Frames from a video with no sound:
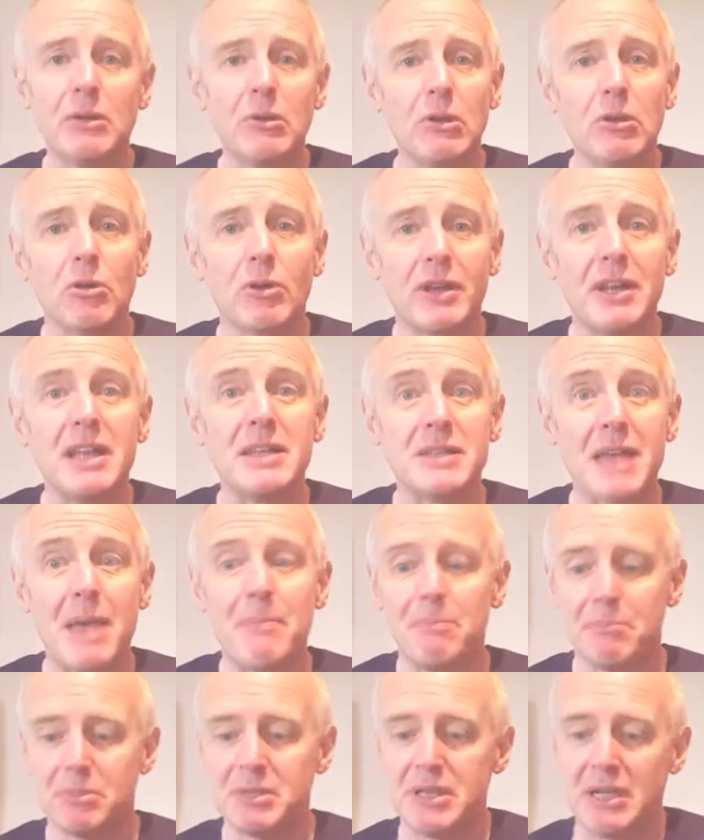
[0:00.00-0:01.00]
you look and it's
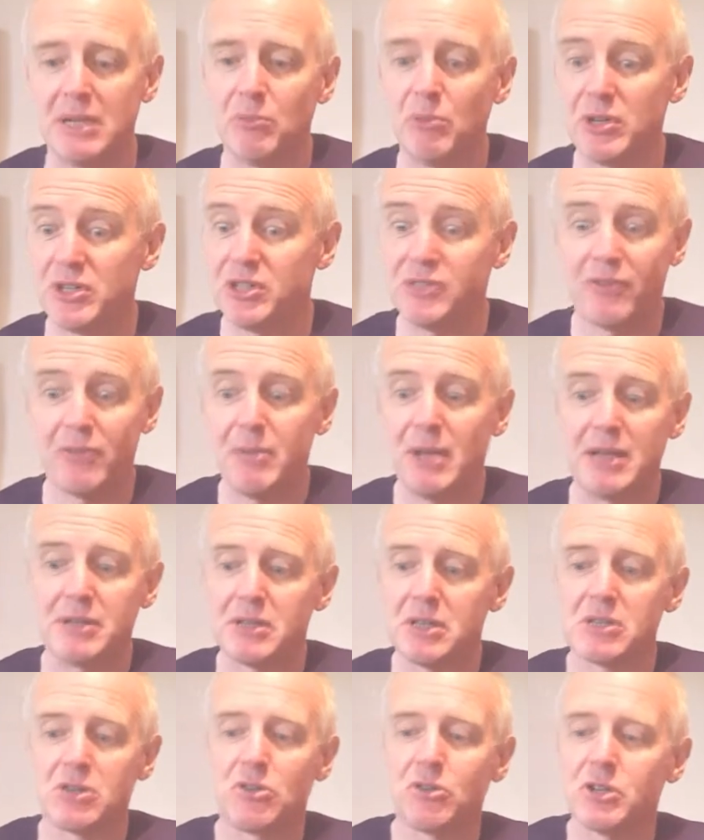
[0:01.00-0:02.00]
empty, which for me
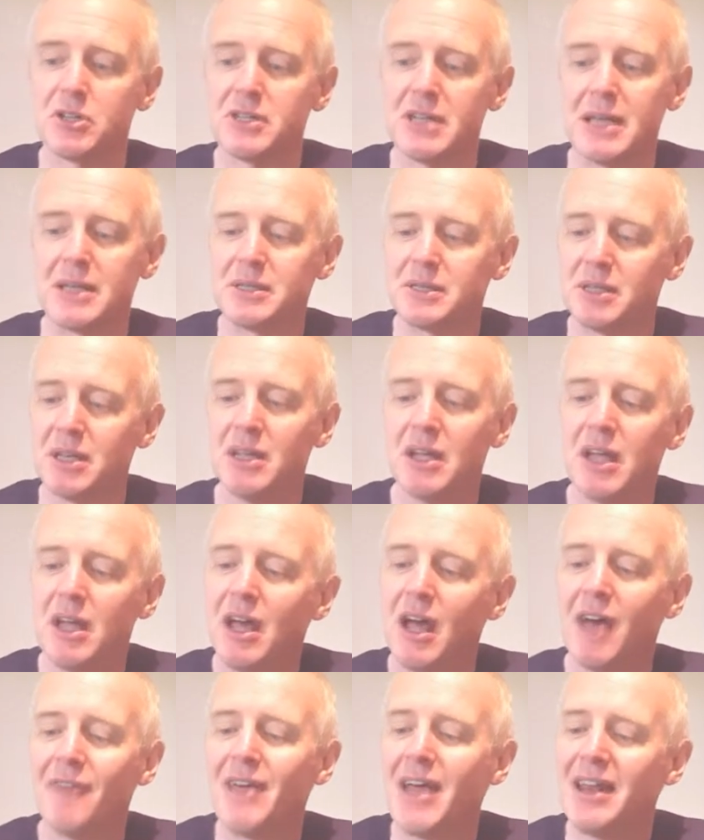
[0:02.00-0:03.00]
is as good a test
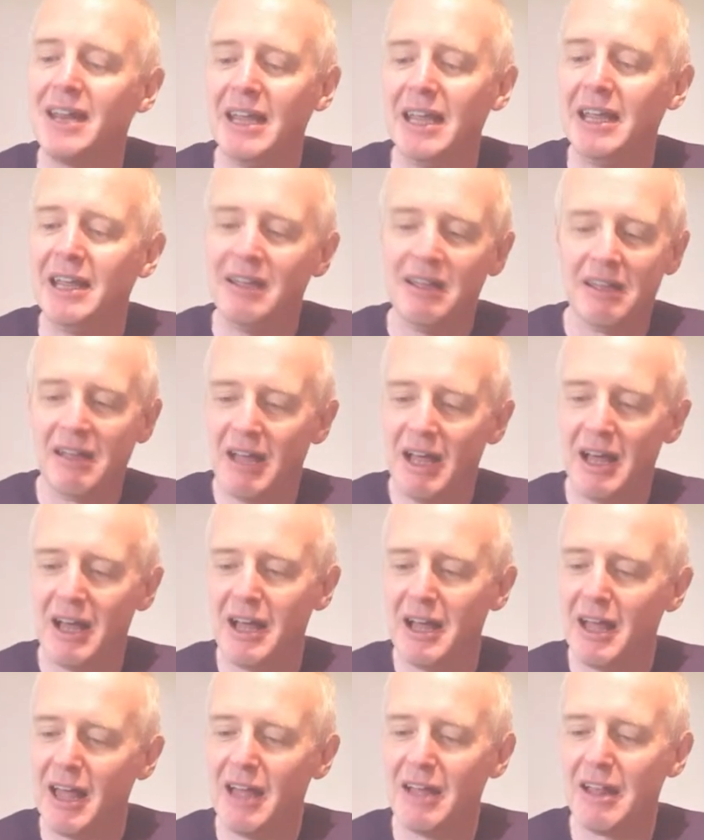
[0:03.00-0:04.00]
of any
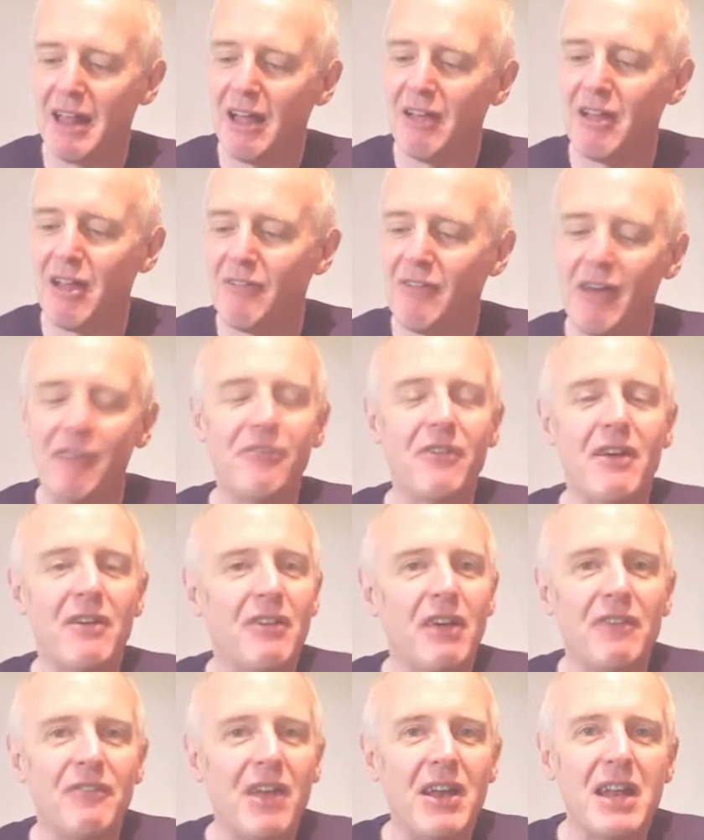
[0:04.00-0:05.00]

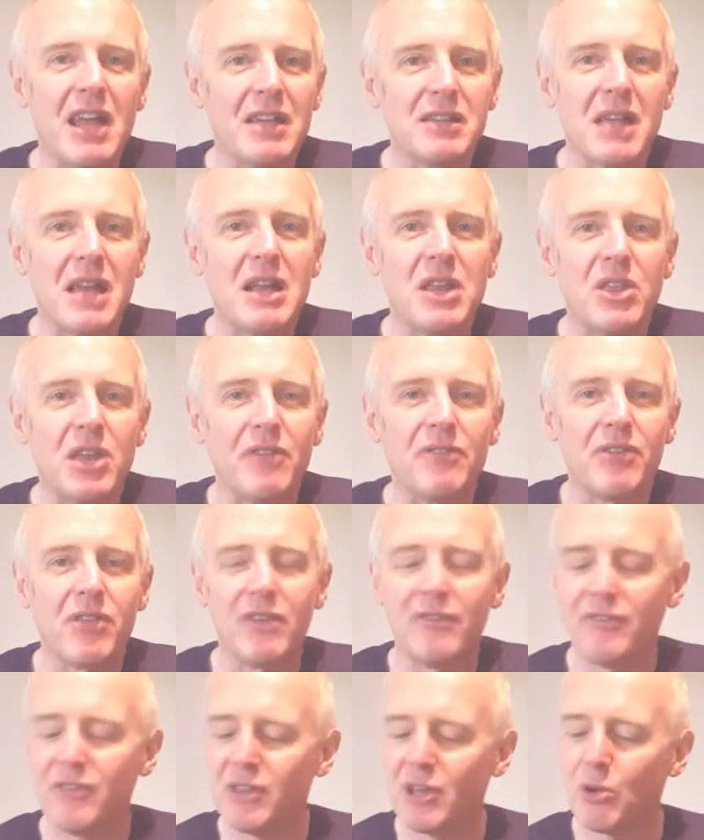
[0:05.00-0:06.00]
as anything for
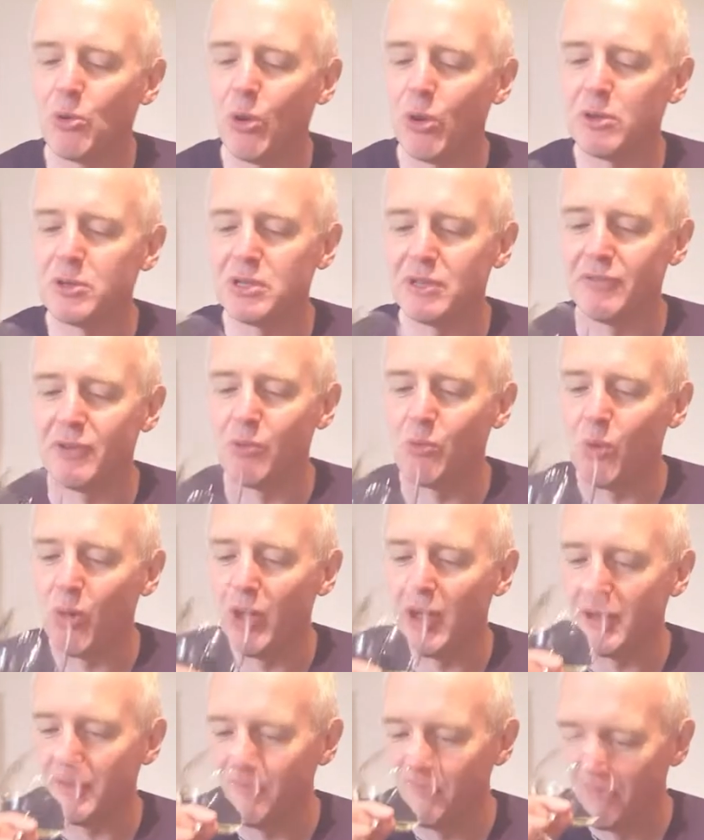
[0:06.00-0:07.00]
the quality of a
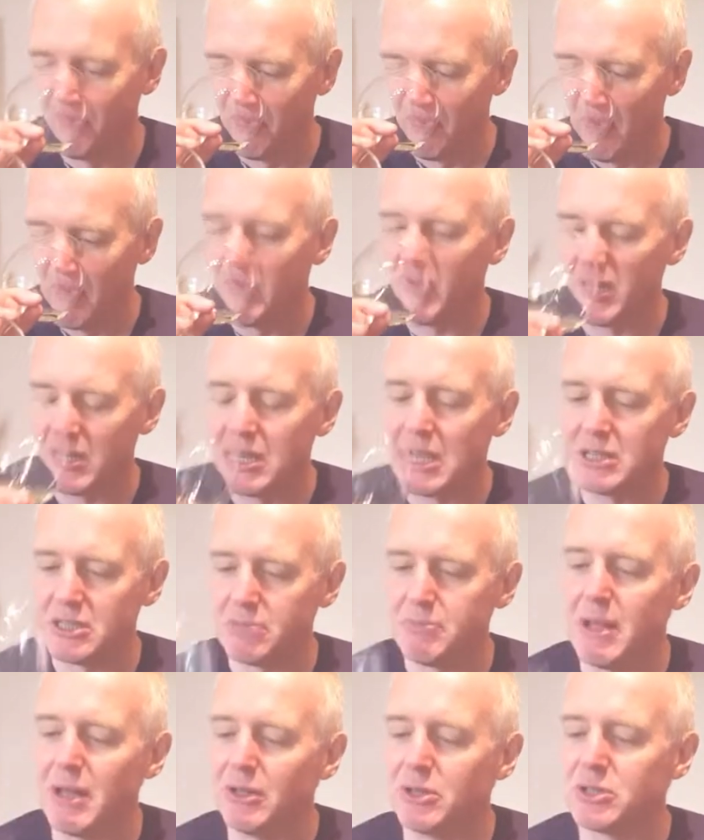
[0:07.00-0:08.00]
wine. But it
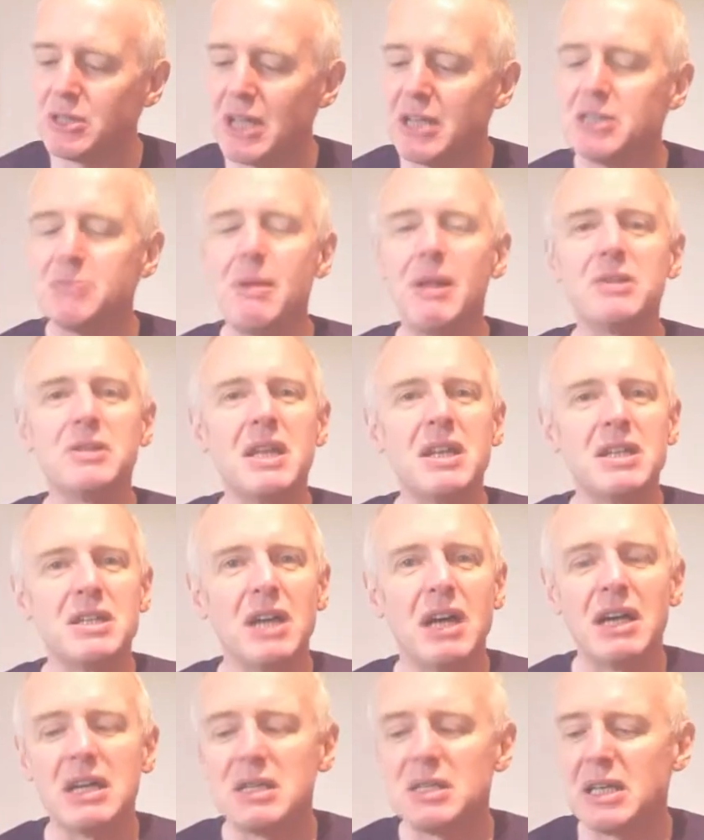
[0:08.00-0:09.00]
smells
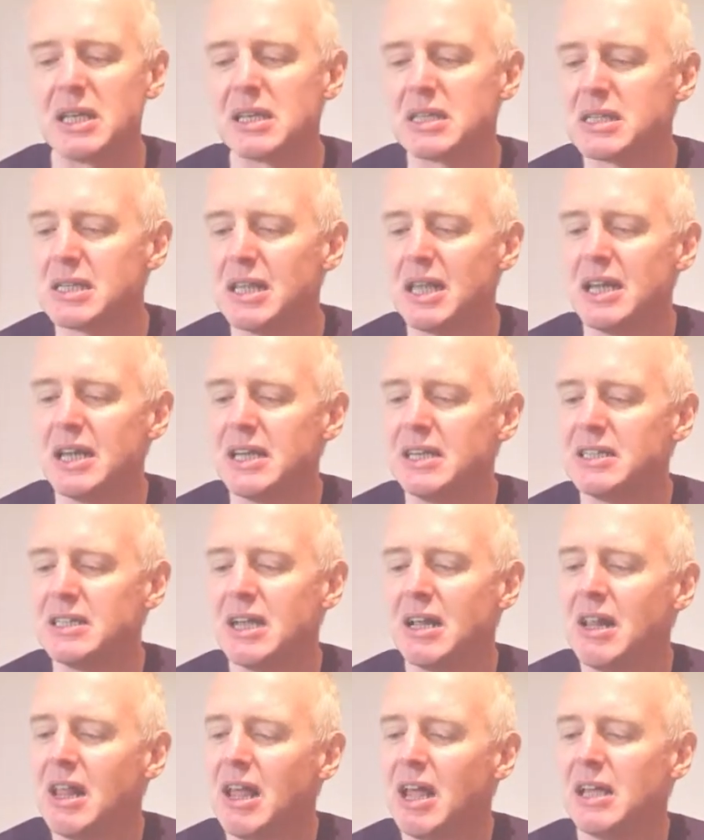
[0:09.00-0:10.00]
enticing, a slight
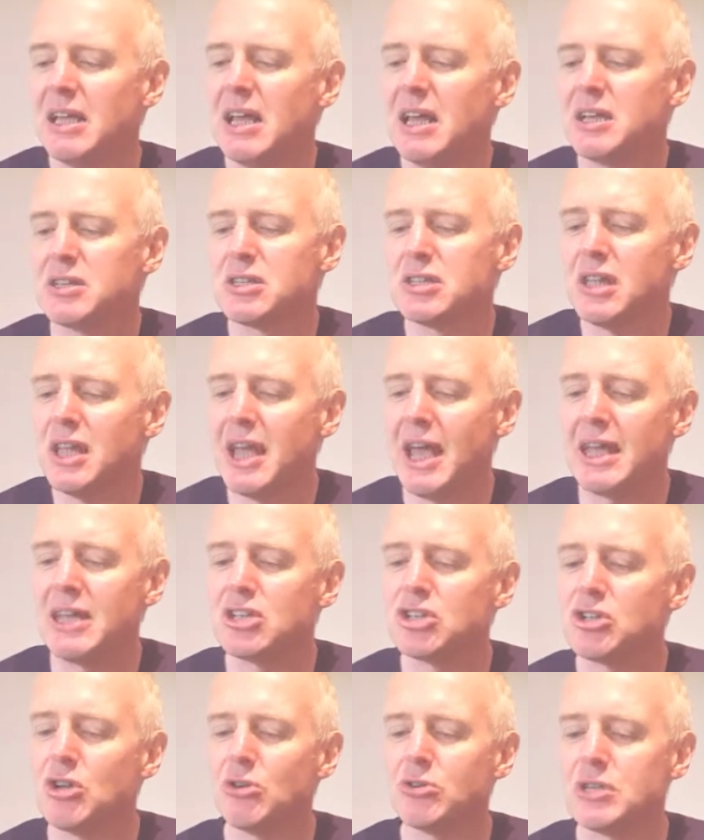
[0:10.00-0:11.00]

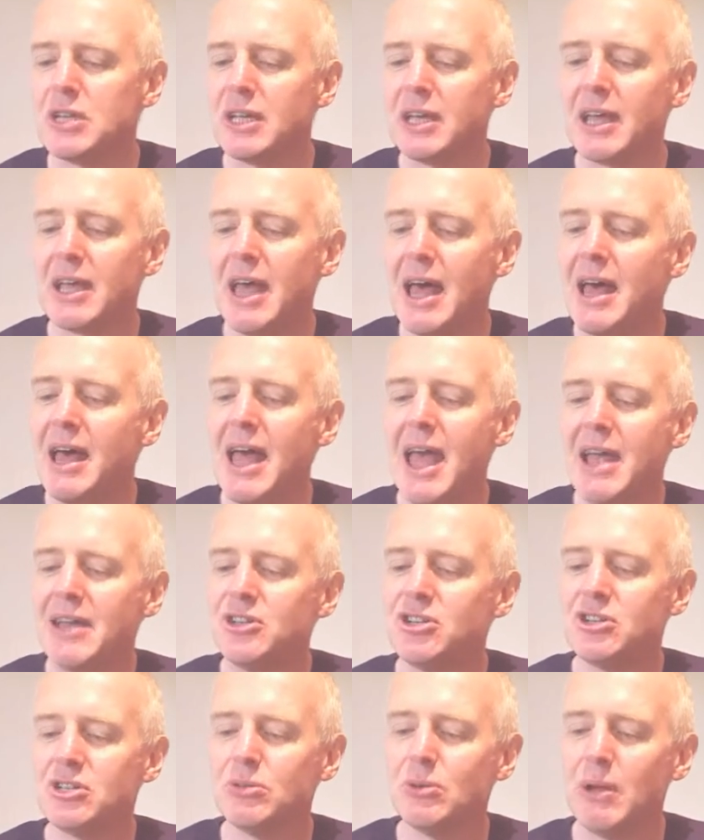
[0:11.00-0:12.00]
exotic
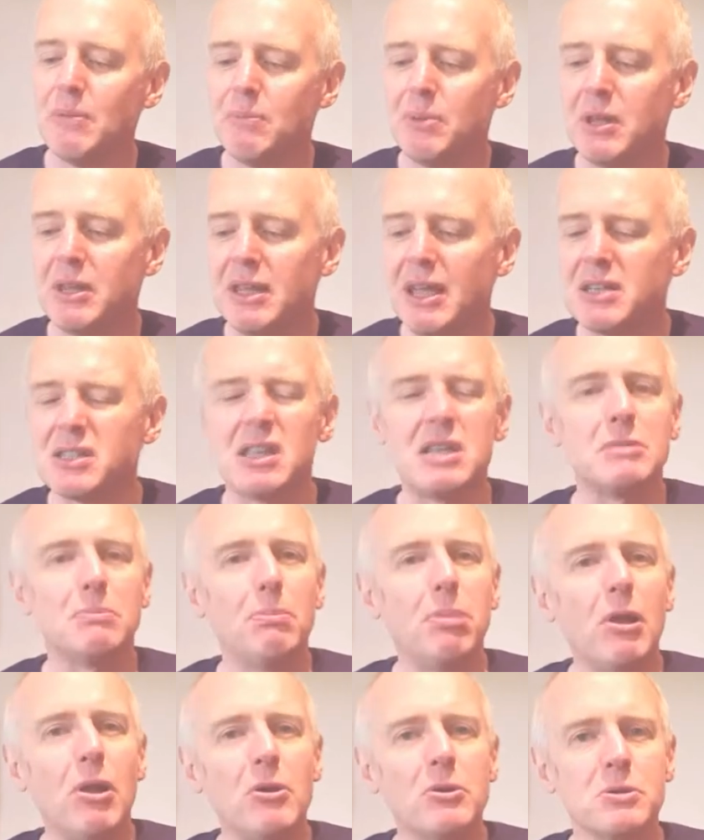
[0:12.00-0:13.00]
edge to it, but yes, this
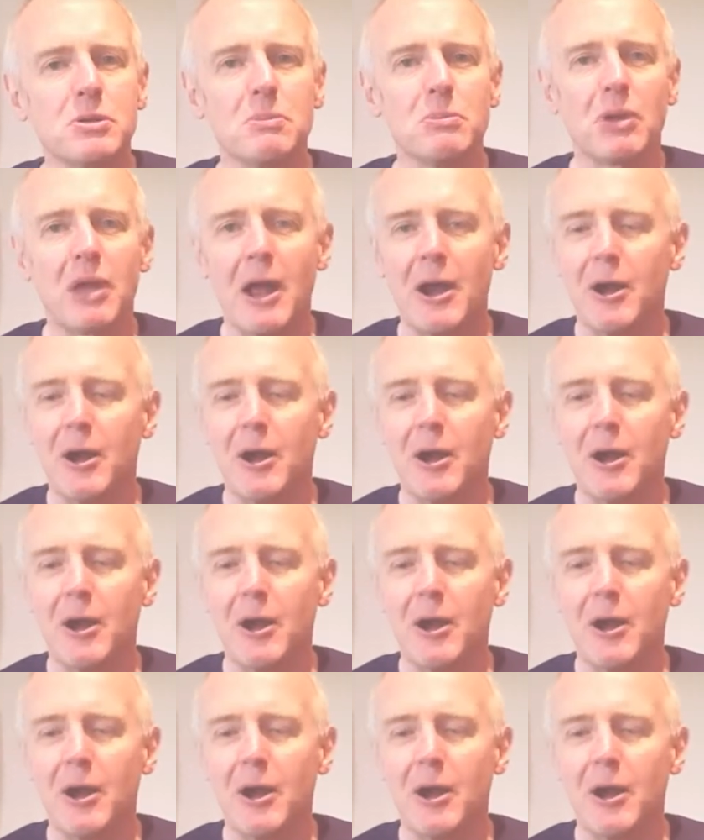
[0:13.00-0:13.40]
blossom